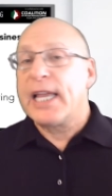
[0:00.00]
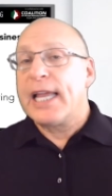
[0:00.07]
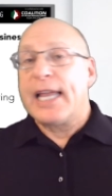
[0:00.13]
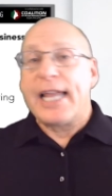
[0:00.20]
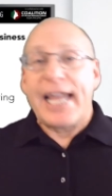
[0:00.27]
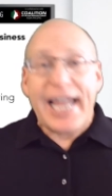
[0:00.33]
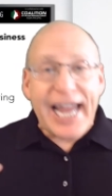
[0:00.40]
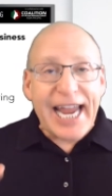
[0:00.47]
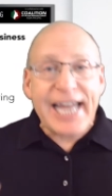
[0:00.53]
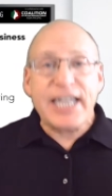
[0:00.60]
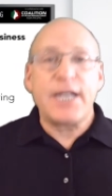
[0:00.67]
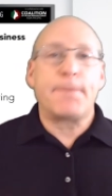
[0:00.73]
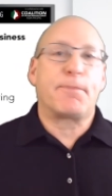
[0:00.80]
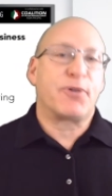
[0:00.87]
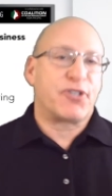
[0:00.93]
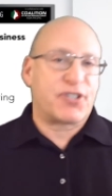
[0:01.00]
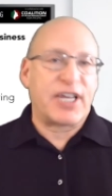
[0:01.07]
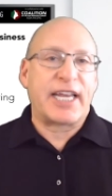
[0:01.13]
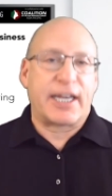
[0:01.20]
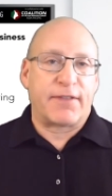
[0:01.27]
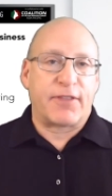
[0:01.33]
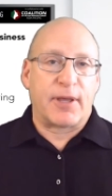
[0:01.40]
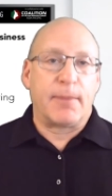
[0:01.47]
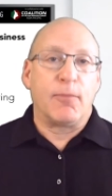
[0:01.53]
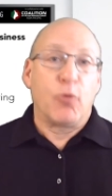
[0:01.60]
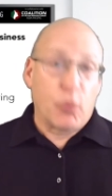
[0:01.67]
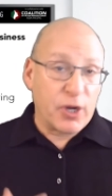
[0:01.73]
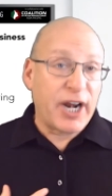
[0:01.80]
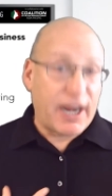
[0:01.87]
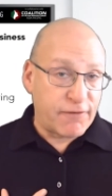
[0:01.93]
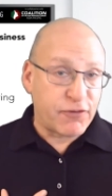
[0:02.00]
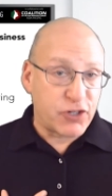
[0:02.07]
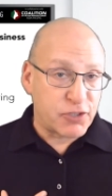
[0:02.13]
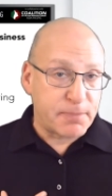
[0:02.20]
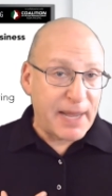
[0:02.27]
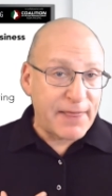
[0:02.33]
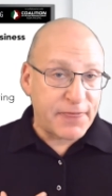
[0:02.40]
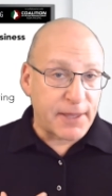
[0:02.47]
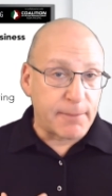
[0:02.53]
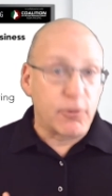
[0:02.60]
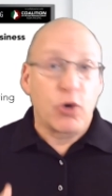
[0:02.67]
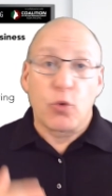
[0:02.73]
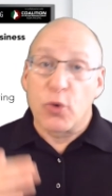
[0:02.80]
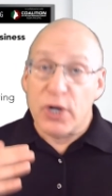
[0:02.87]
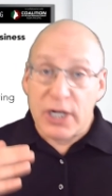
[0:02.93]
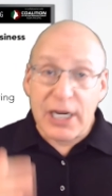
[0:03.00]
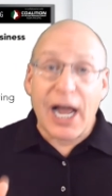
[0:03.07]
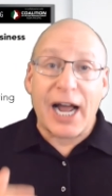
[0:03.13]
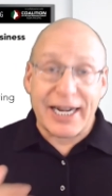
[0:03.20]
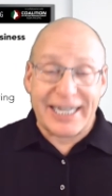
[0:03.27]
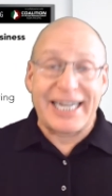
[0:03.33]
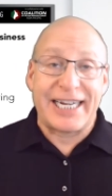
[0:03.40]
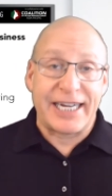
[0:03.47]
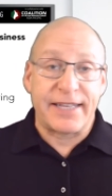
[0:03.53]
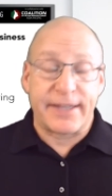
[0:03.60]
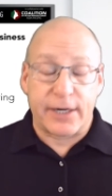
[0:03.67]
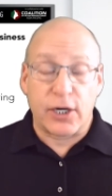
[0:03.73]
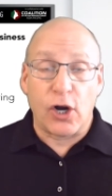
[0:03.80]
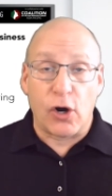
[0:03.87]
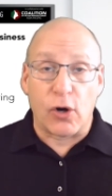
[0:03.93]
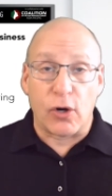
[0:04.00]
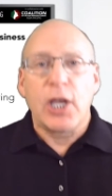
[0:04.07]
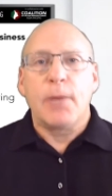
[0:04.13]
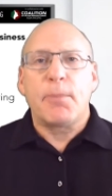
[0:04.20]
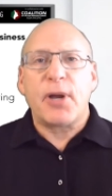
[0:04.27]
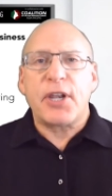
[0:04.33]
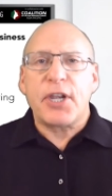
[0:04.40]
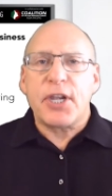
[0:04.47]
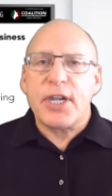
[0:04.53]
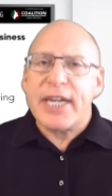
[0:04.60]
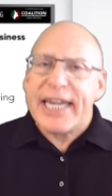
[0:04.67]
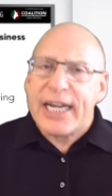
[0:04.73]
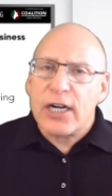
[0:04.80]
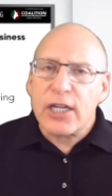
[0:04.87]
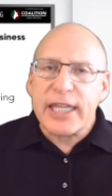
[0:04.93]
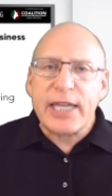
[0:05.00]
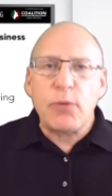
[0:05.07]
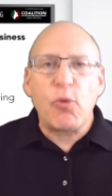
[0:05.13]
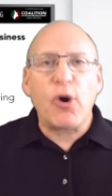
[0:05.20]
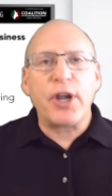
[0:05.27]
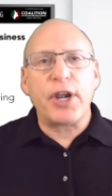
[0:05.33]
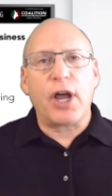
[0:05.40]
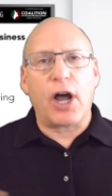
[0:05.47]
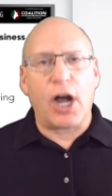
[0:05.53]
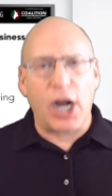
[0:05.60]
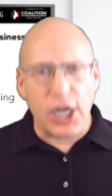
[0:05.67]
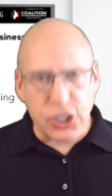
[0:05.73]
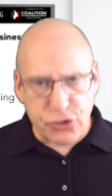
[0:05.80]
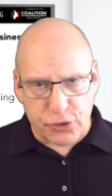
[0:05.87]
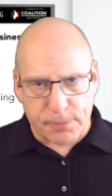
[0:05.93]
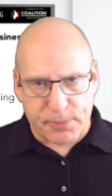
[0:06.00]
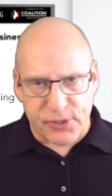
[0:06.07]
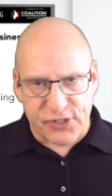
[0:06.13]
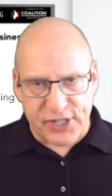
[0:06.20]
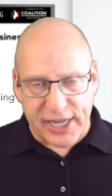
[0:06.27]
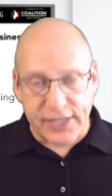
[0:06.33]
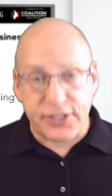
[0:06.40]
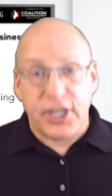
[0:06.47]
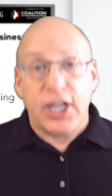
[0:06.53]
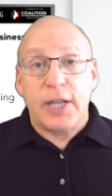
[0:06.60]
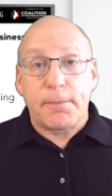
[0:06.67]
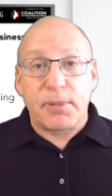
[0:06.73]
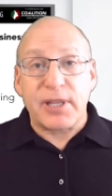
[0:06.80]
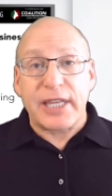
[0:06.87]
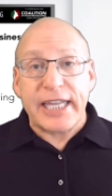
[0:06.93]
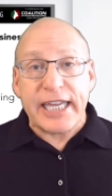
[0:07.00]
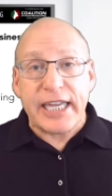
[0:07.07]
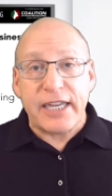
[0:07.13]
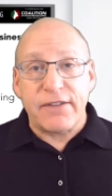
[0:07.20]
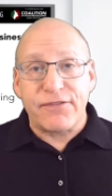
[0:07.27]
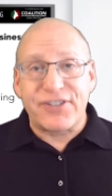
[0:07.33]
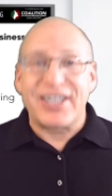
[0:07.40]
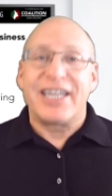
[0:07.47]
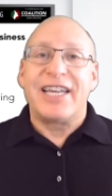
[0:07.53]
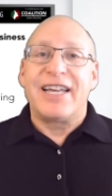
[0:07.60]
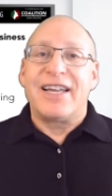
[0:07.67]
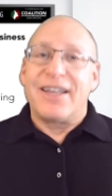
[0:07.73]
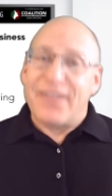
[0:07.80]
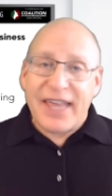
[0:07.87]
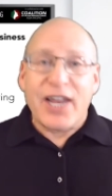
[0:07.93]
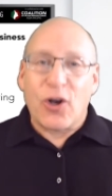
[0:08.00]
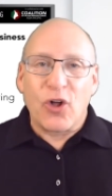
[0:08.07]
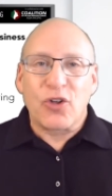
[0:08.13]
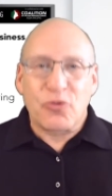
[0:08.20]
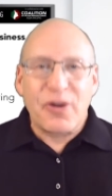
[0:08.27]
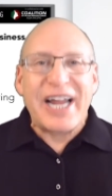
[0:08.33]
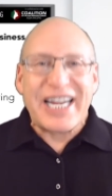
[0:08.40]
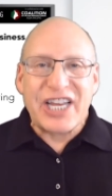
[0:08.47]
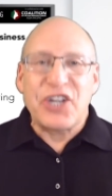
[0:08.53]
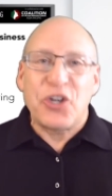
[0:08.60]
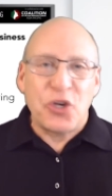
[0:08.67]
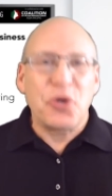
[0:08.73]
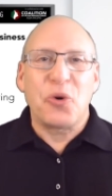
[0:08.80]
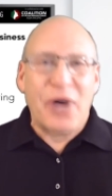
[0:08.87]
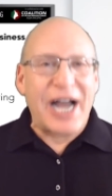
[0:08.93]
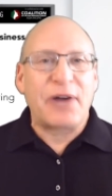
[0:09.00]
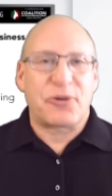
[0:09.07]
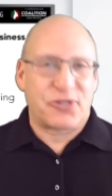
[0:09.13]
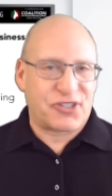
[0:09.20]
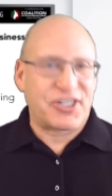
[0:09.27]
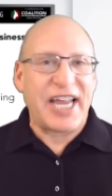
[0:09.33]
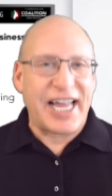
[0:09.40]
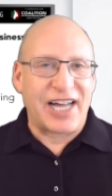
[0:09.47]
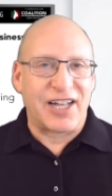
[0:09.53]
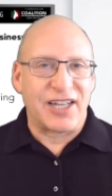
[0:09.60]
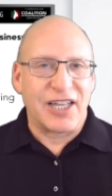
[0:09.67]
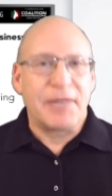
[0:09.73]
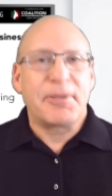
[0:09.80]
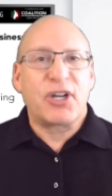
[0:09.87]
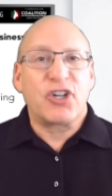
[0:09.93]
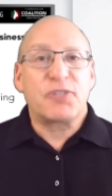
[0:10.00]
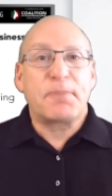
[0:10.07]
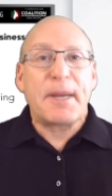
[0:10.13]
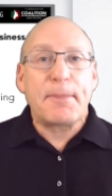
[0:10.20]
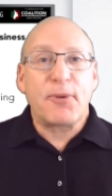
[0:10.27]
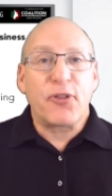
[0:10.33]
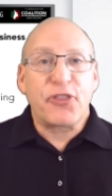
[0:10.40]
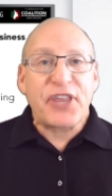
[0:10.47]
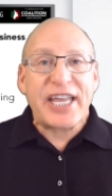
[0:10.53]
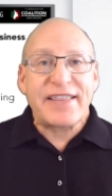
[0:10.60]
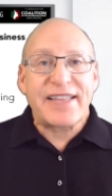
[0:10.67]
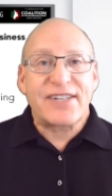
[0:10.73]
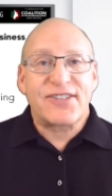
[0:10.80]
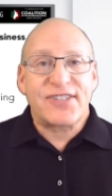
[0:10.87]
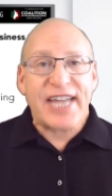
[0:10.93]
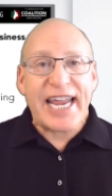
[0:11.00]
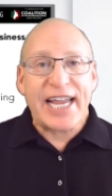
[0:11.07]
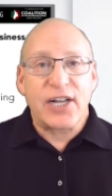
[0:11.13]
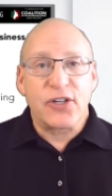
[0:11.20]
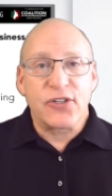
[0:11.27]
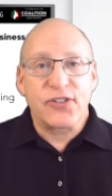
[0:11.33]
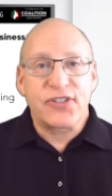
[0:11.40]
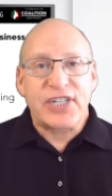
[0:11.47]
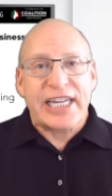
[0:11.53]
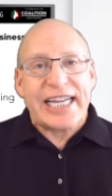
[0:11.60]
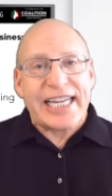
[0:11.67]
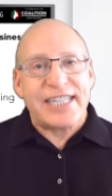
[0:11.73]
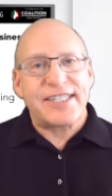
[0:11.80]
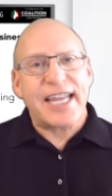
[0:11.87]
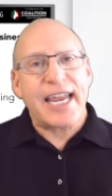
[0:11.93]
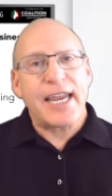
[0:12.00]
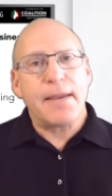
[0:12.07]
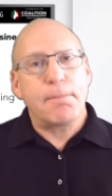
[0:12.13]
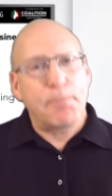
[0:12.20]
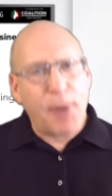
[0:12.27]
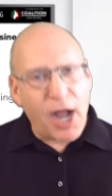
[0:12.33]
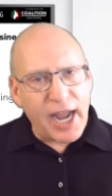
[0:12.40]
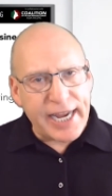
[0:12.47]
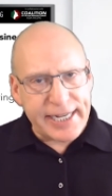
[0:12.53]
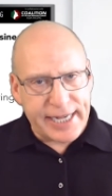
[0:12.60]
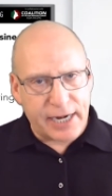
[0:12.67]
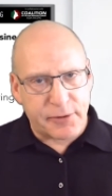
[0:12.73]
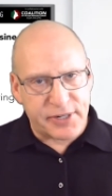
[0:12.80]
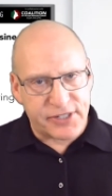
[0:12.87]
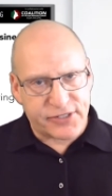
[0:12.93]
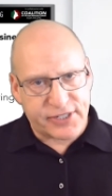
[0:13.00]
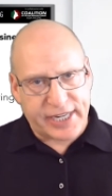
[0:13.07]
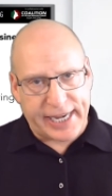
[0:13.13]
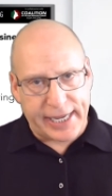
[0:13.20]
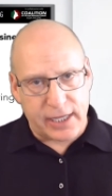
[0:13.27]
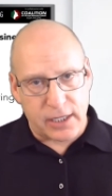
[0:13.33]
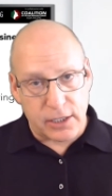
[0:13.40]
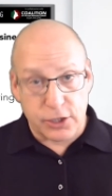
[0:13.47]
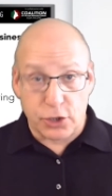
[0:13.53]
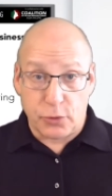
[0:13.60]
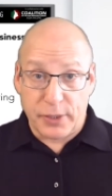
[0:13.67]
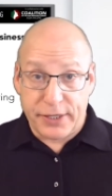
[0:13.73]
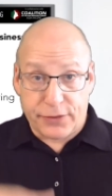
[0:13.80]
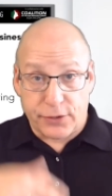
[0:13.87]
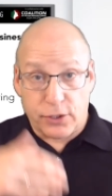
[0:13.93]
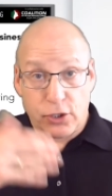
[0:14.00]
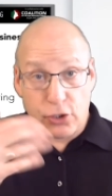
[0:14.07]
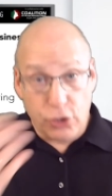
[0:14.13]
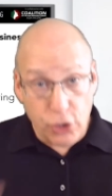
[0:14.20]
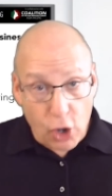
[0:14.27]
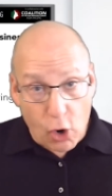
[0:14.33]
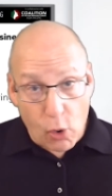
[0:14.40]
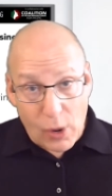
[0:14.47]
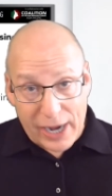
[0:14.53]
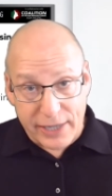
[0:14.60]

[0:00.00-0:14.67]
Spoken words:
80% of them, when I first met them, were not hitting their goal, but nearly 100% believed they already knew how to sell. Because people think that sales is a binary skill. You either know how to